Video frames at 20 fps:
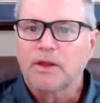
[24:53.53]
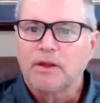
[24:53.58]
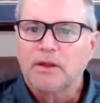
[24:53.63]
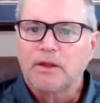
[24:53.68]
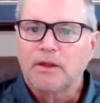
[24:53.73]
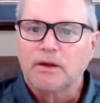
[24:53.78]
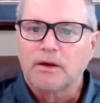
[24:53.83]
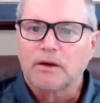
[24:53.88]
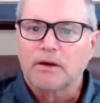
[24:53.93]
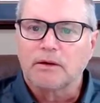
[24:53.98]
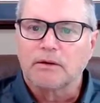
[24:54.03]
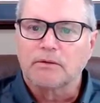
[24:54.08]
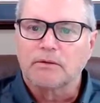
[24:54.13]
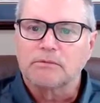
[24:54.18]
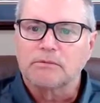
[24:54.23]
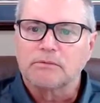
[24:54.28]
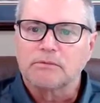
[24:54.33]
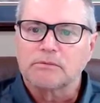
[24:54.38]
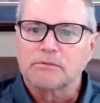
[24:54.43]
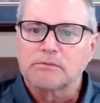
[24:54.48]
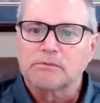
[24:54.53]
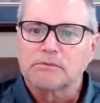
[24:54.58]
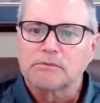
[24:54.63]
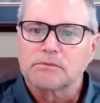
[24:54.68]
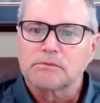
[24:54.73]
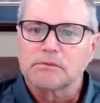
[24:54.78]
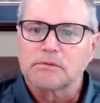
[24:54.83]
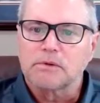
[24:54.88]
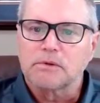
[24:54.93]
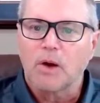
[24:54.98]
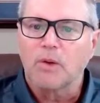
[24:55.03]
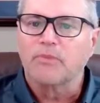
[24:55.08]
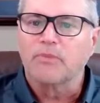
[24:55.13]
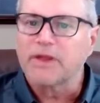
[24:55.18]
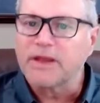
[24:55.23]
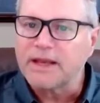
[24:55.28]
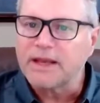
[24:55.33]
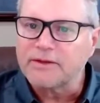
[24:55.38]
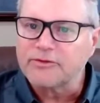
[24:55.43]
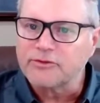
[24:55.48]
hope
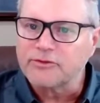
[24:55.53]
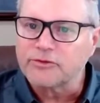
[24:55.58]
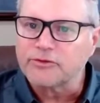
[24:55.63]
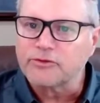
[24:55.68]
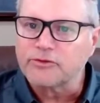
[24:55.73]
that answers